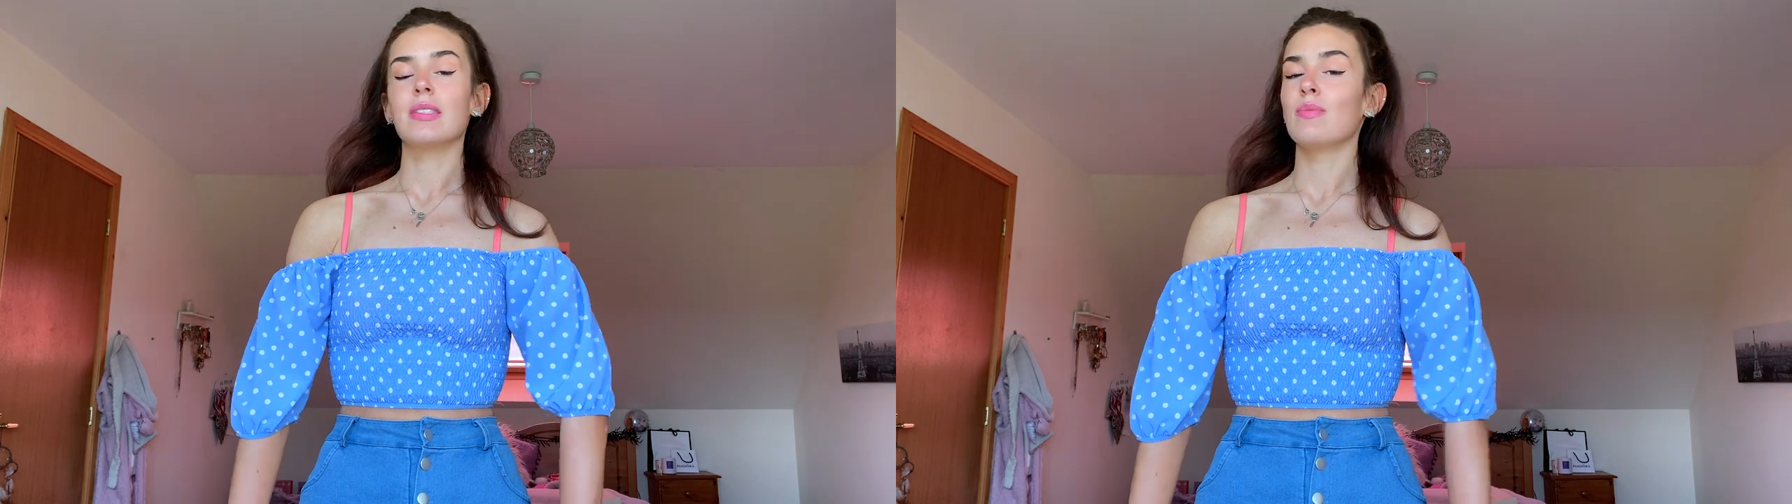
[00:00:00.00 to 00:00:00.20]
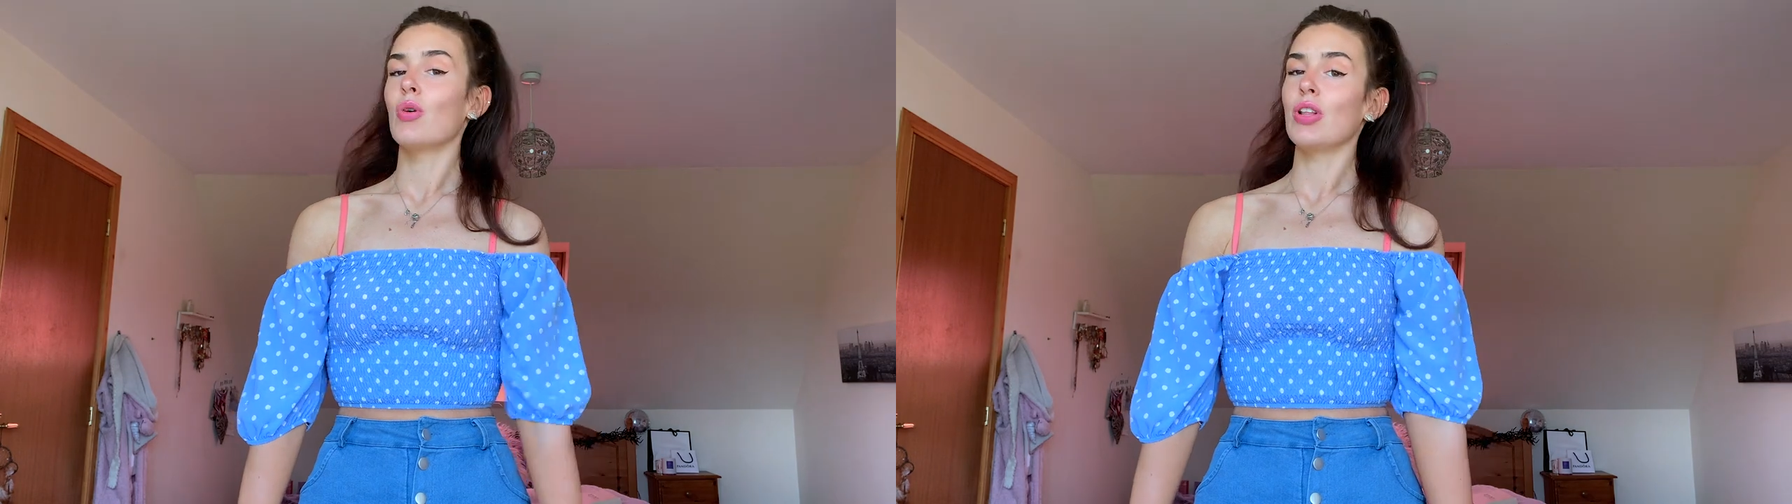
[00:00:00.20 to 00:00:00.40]

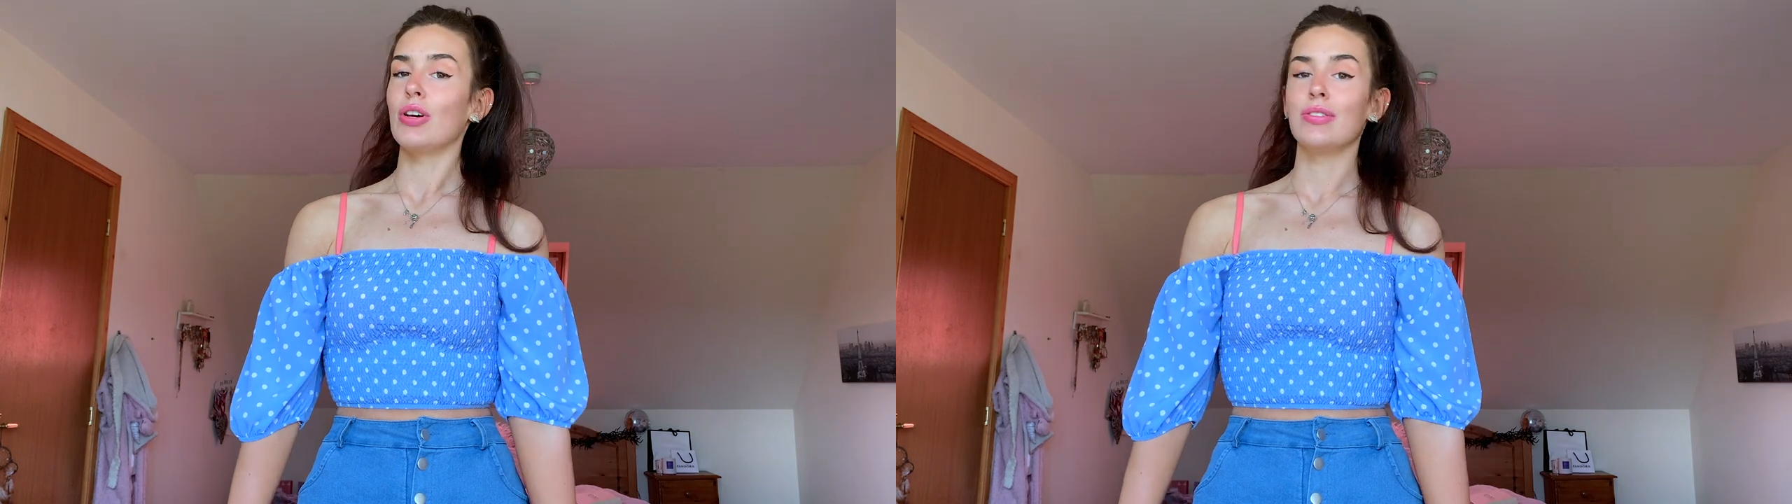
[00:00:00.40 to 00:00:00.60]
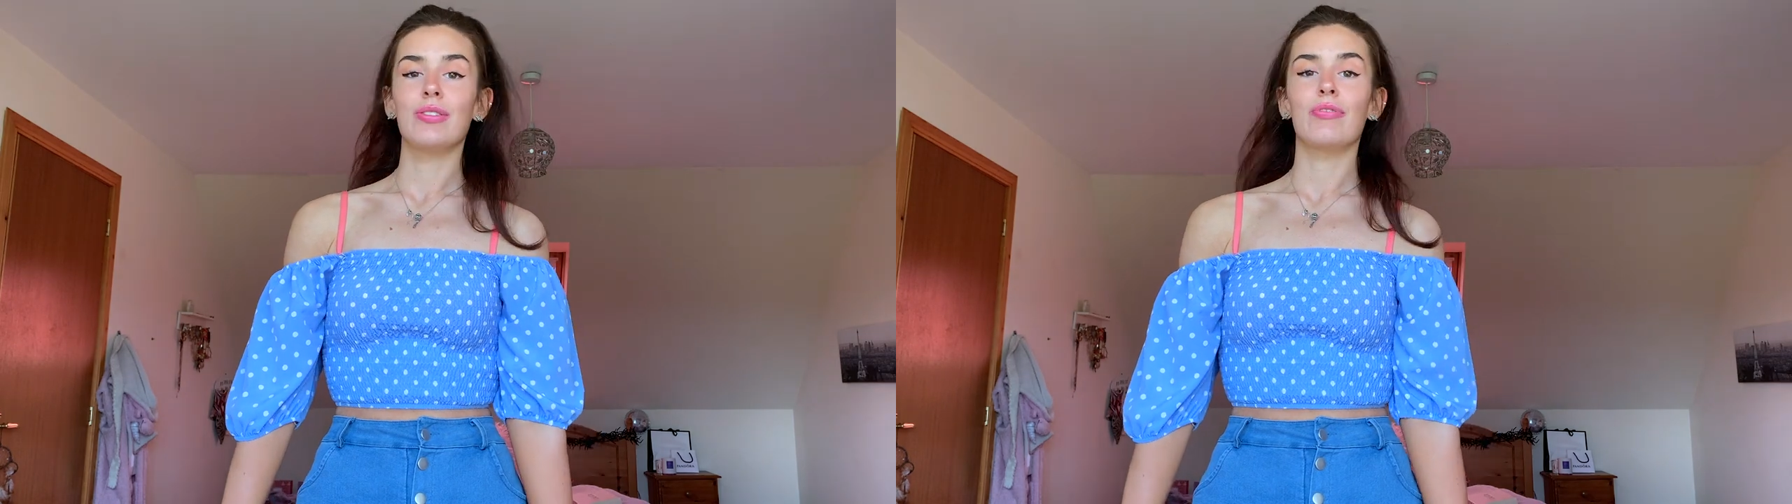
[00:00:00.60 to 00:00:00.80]
some more
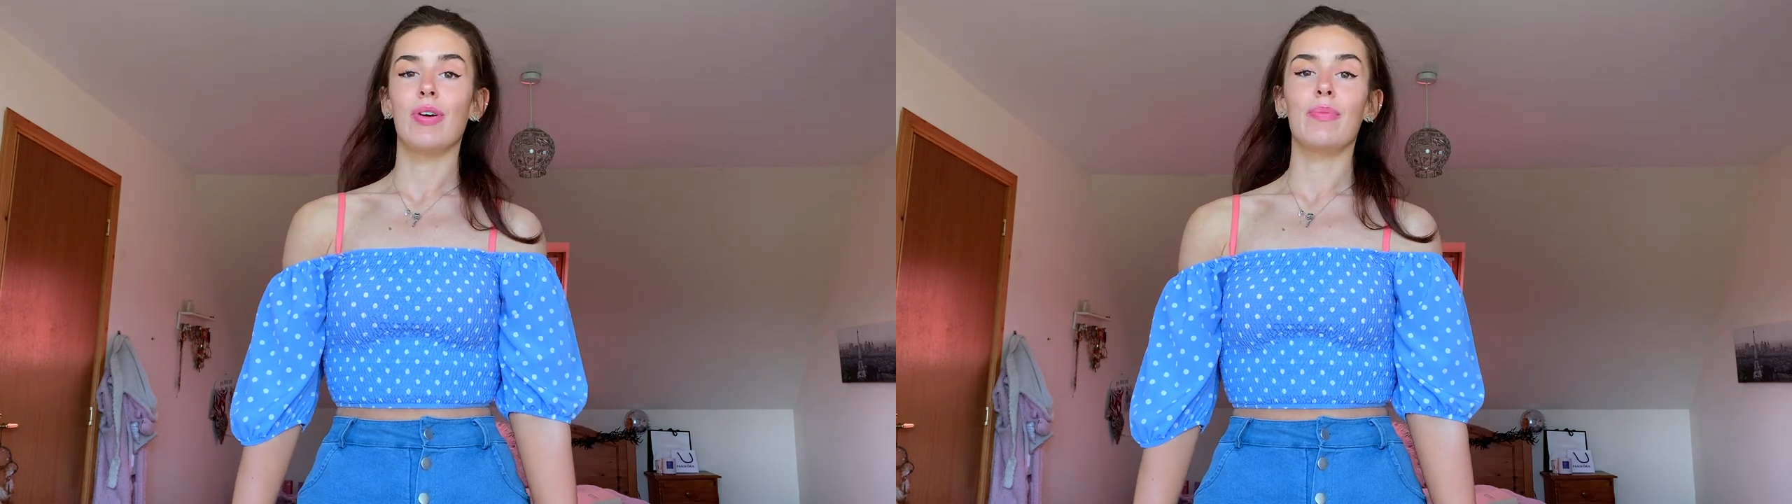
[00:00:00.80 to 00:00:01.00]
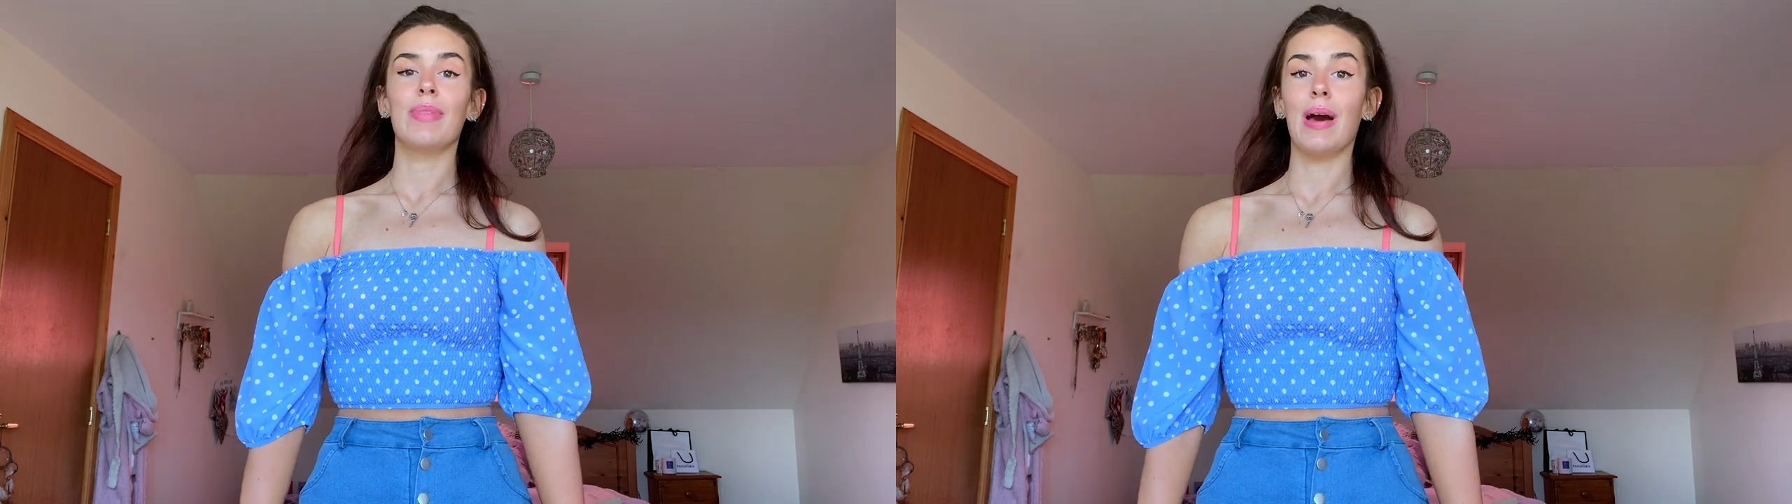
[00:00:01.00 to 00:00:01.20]
clothes
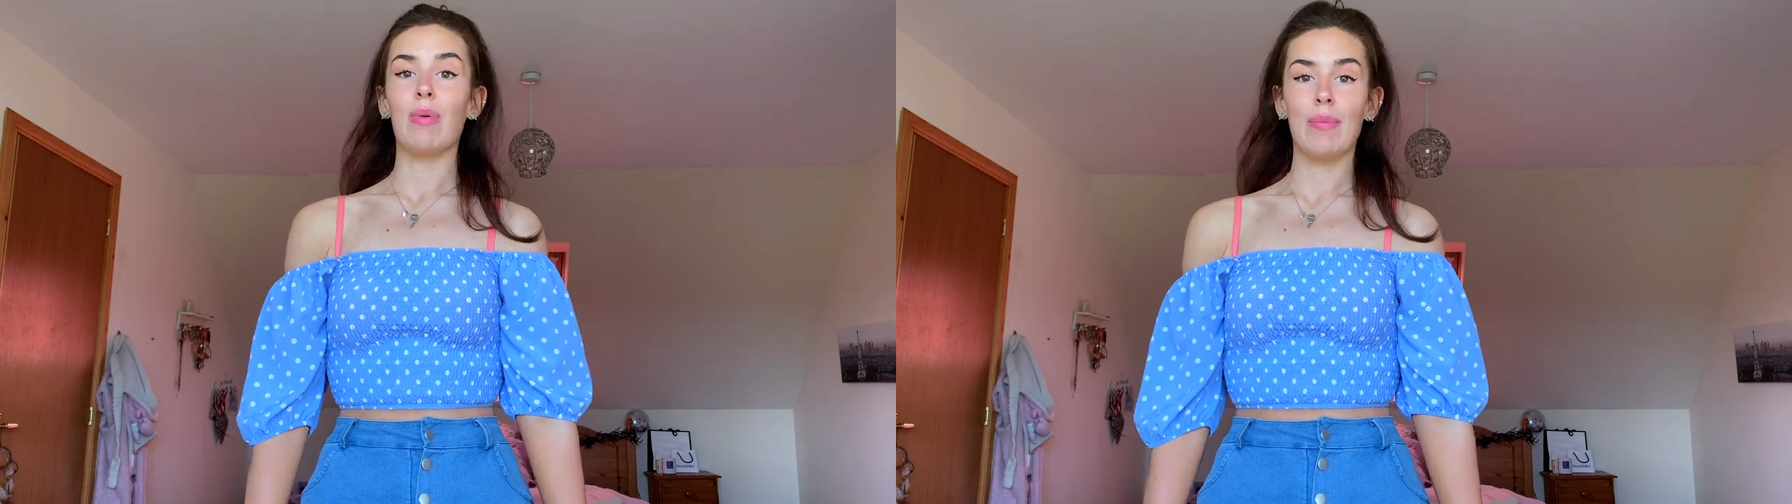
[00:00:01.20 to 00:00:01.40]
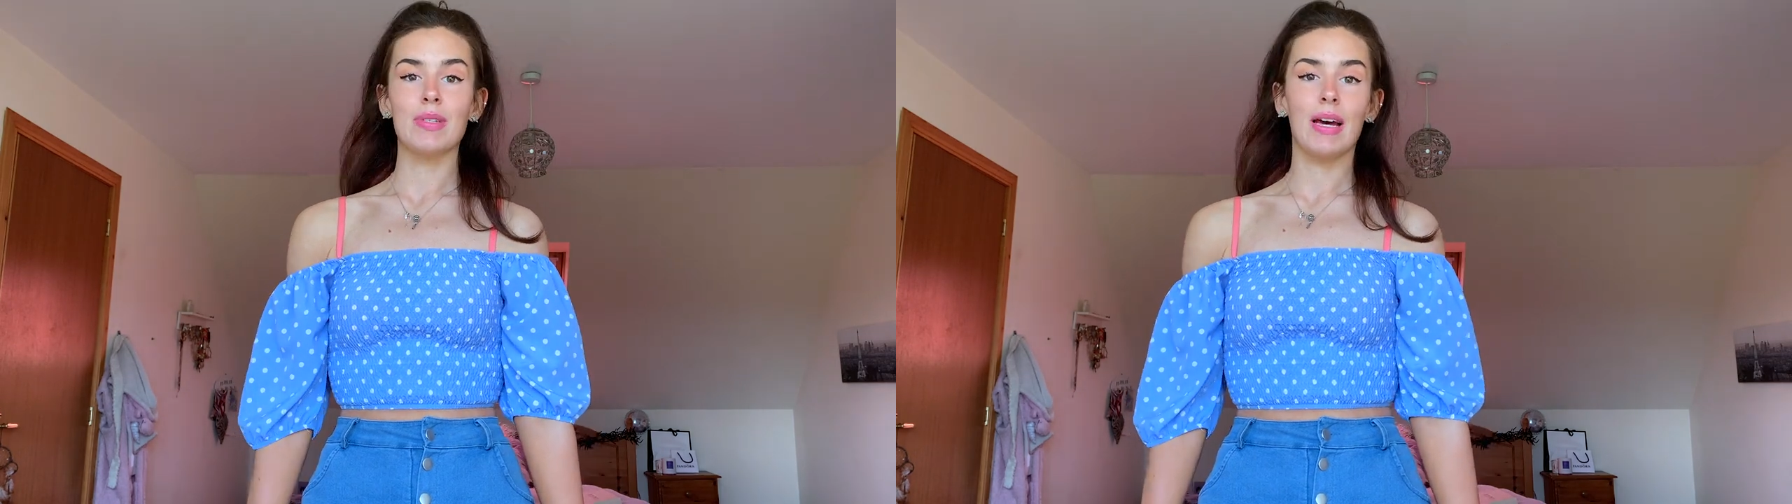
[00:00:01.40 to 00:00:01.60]
from their
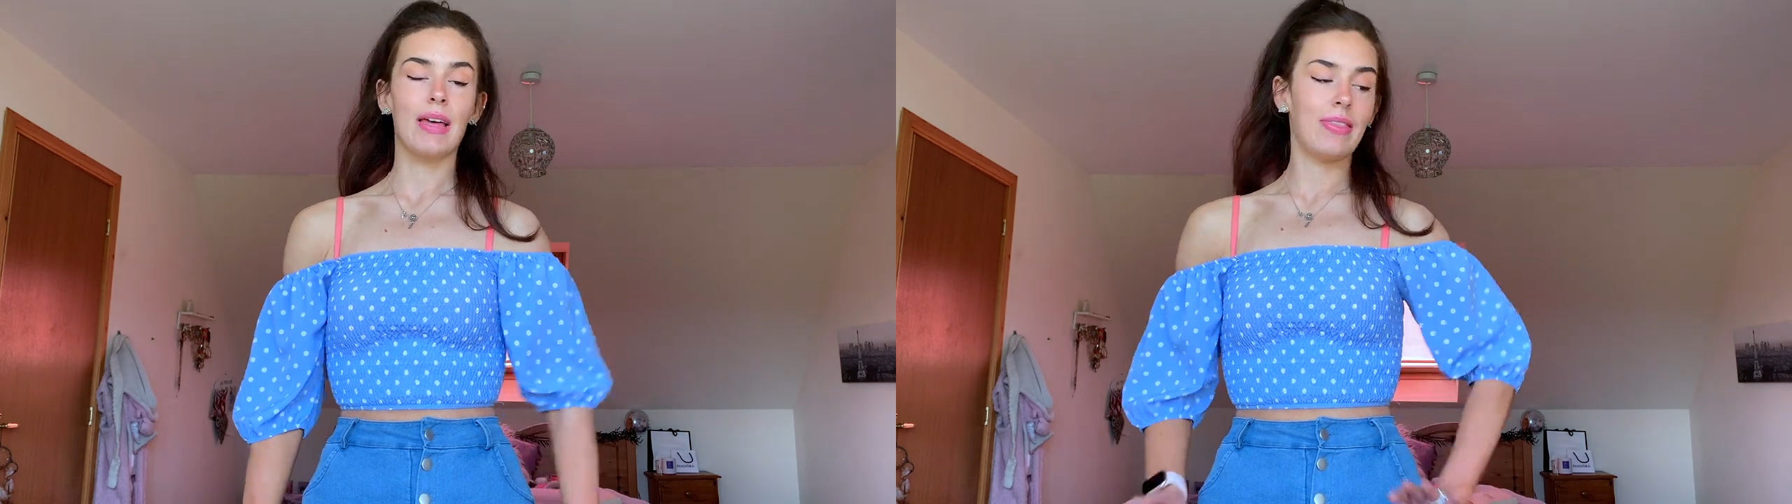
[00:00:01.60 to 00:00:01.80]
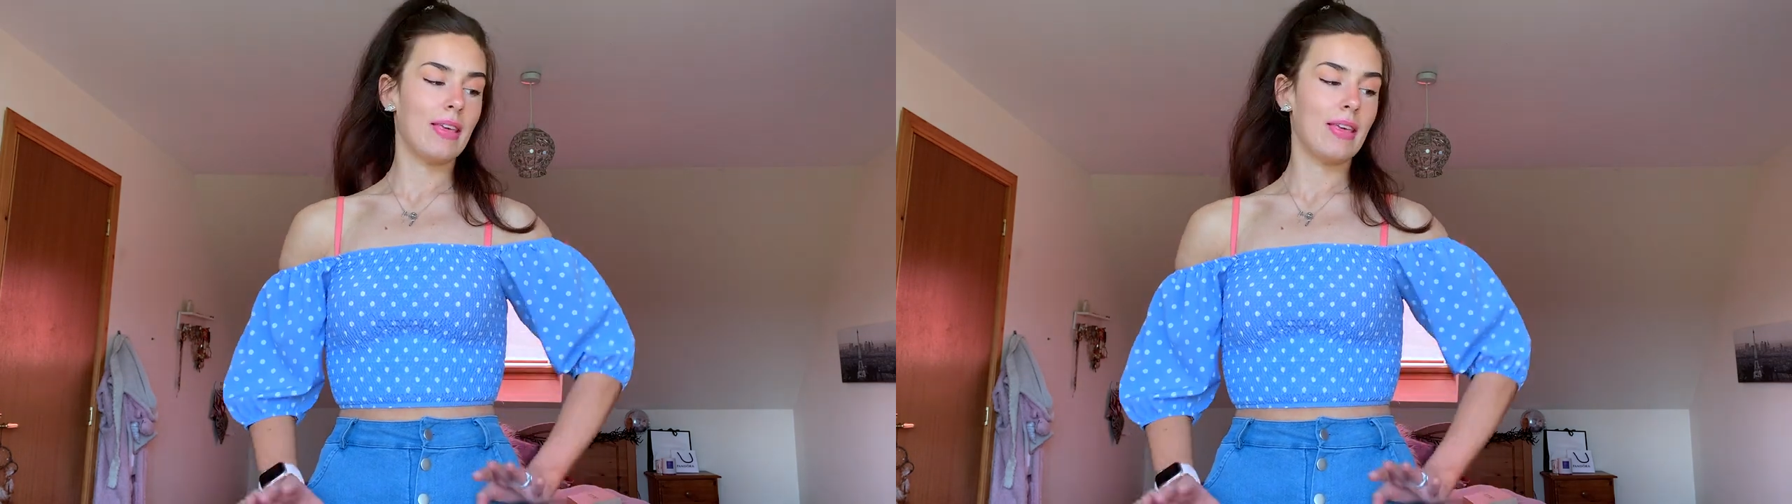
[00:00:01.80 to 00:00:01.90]
website.